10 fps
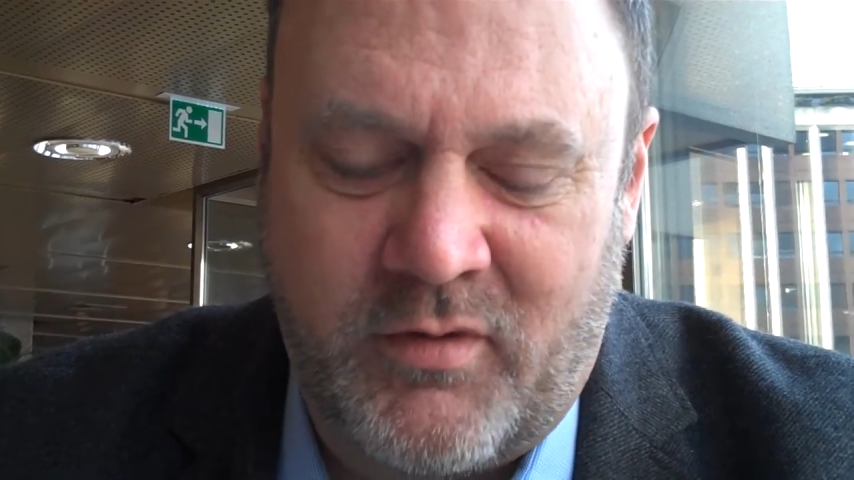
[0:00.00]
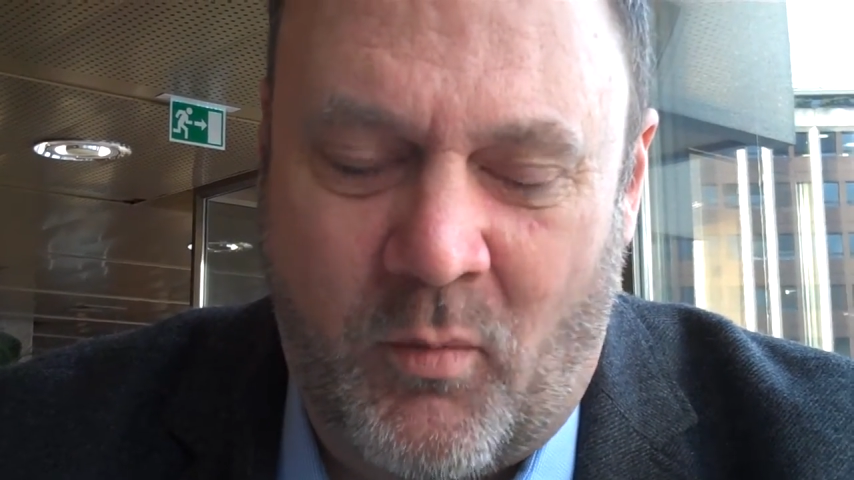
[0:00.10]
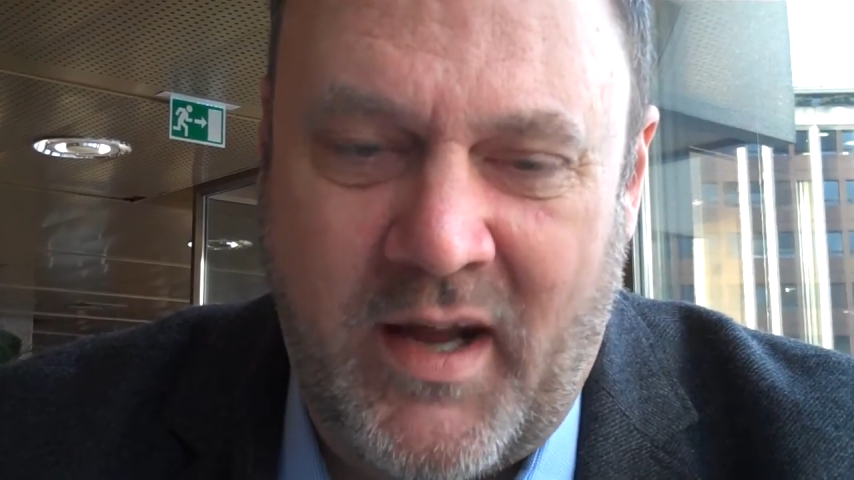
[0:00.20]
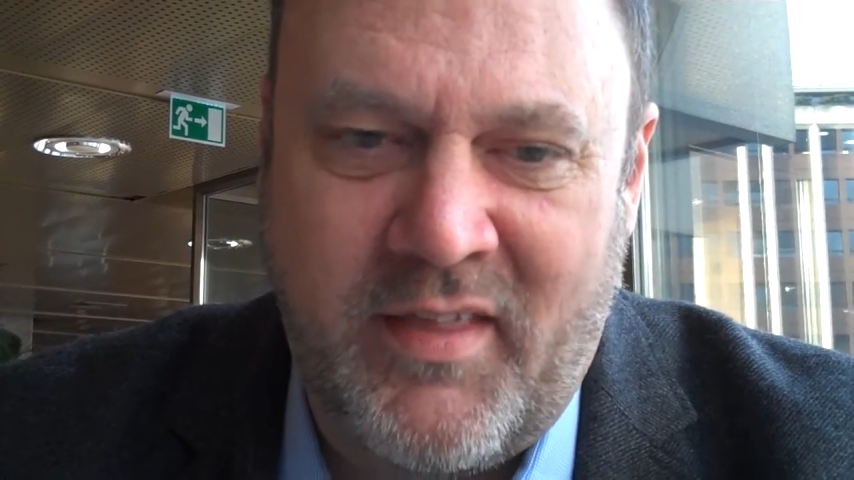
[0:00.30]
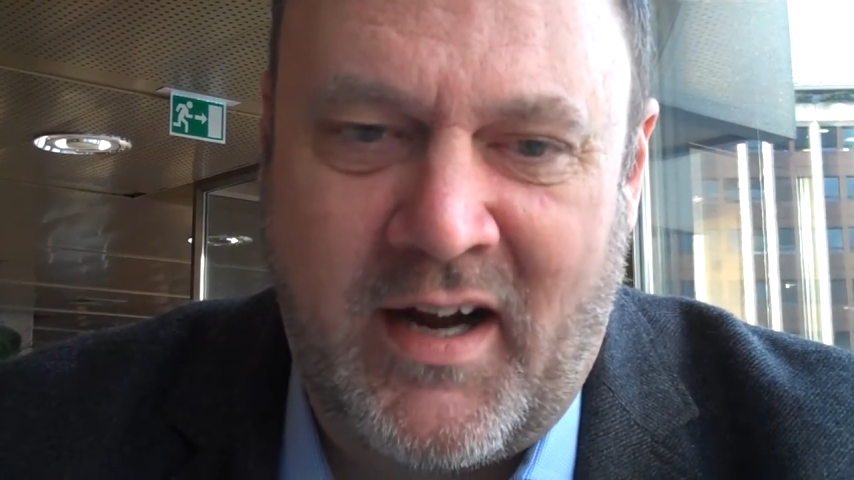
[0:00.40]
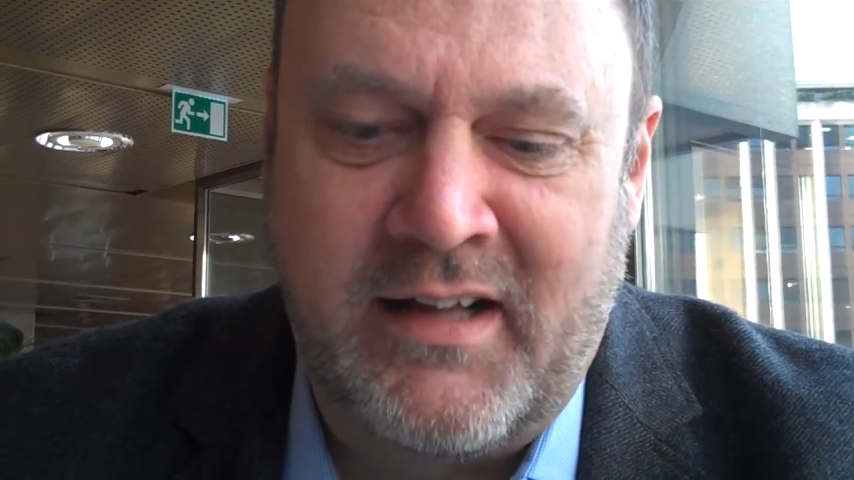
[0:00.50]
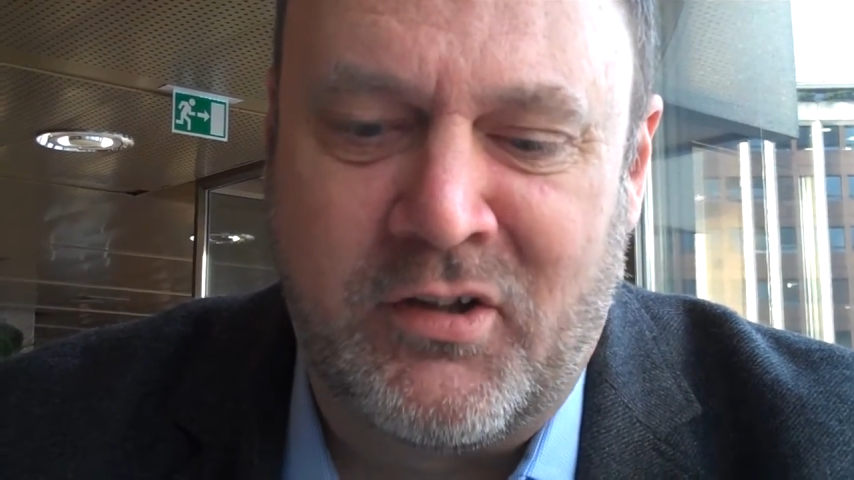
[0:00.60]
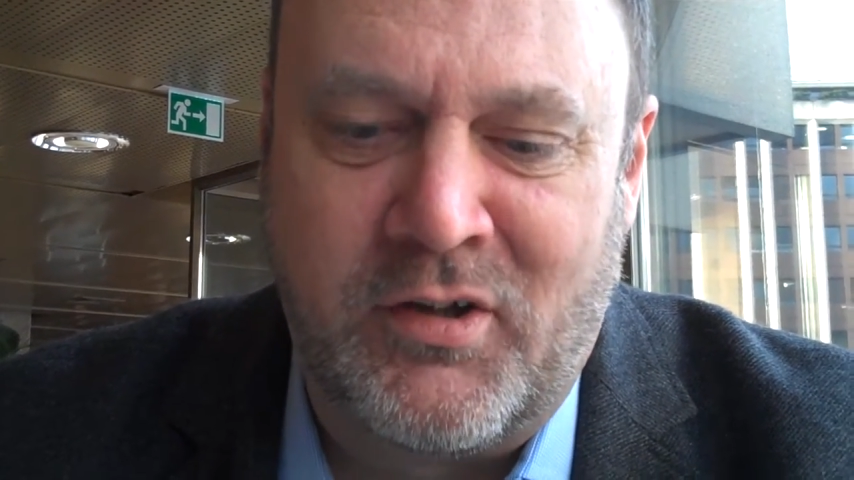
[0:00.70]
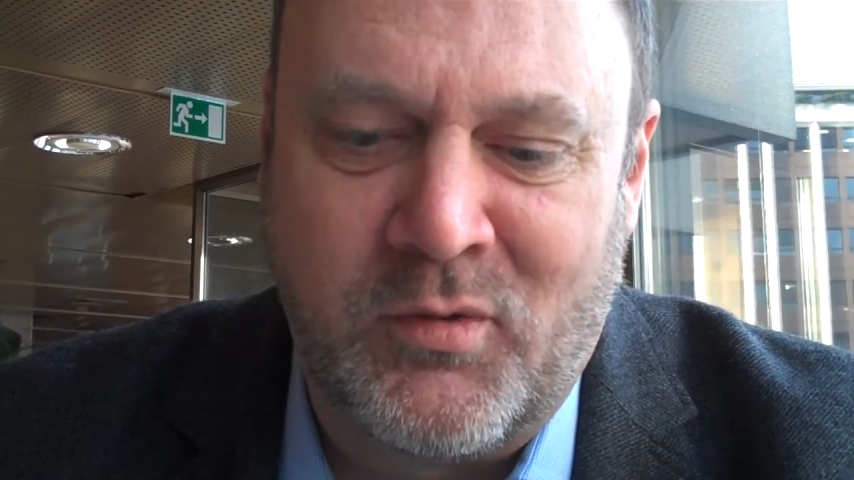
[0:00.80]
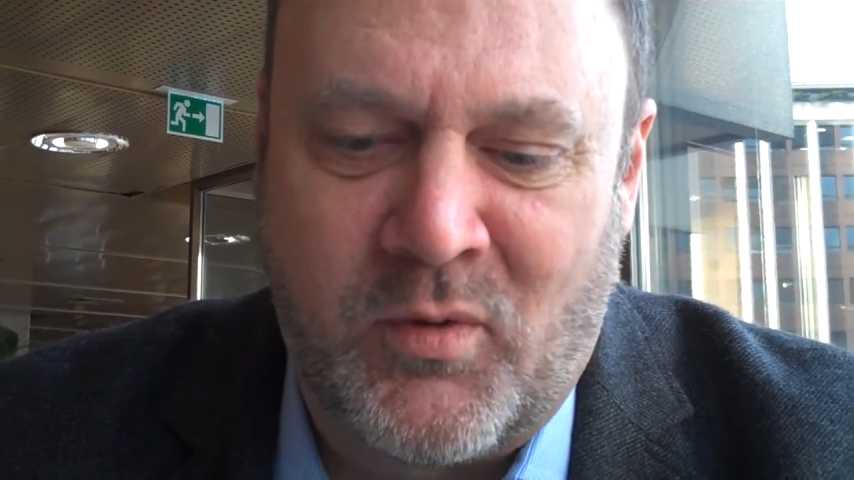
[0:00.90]
the way that I
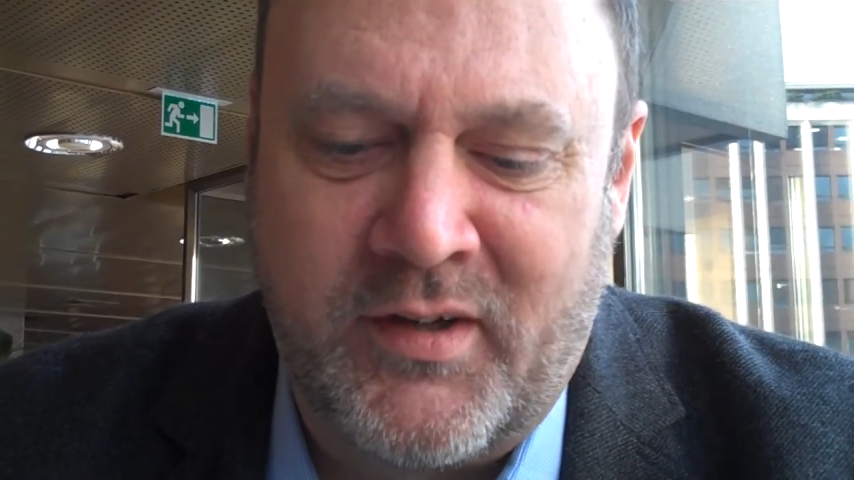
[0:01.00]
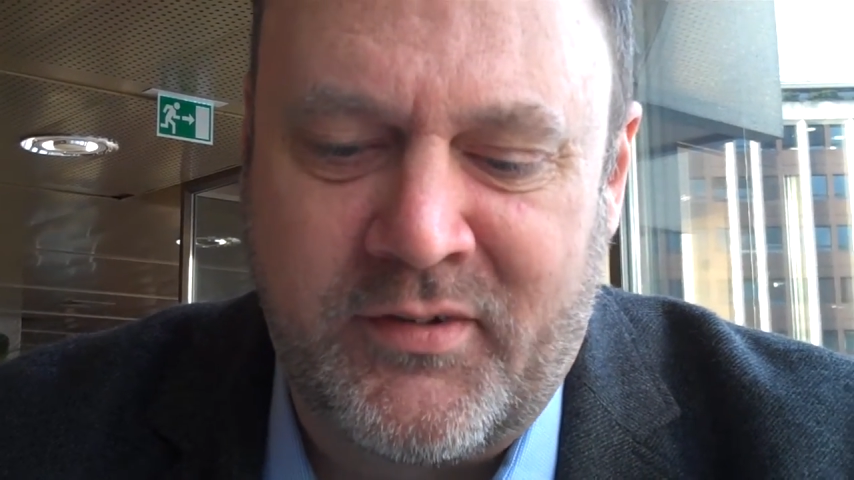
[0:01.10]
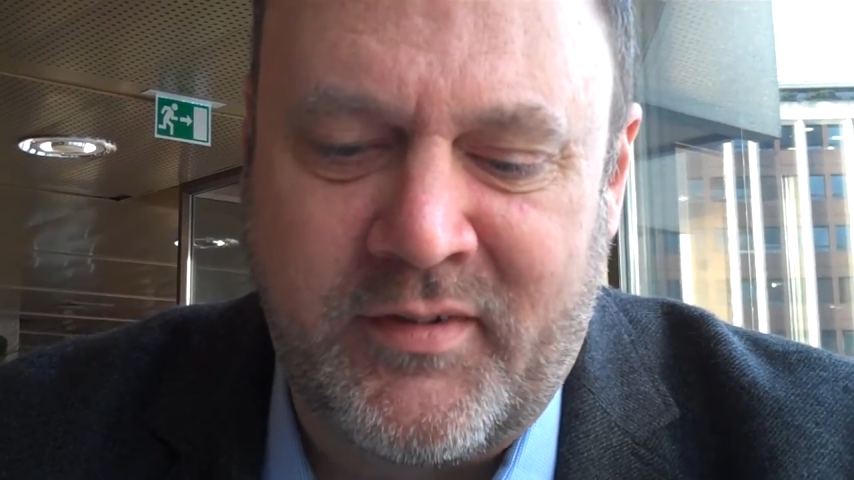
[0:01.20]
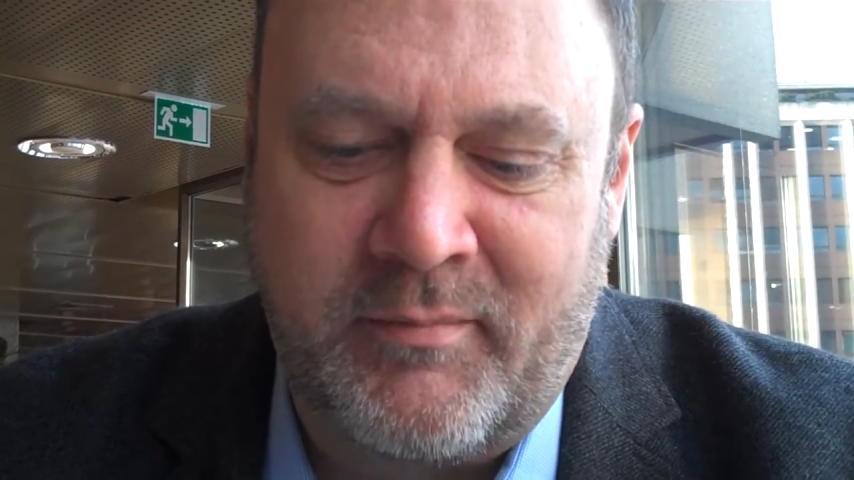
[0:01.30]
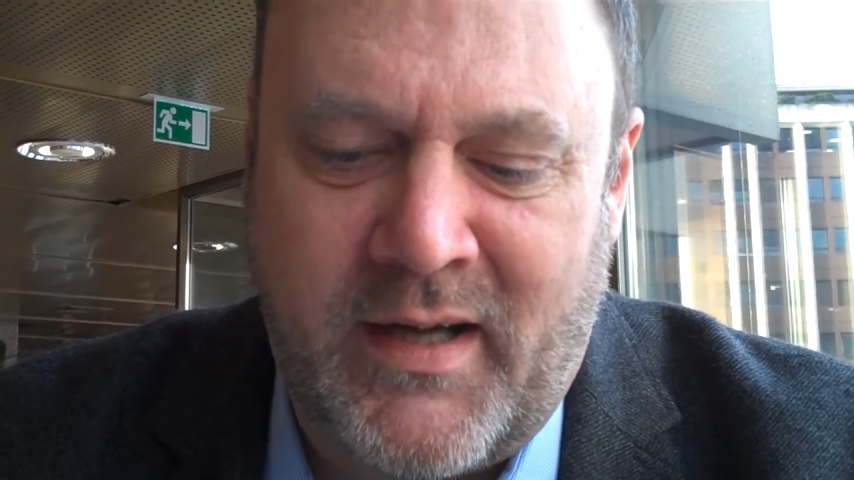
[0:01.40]
learned was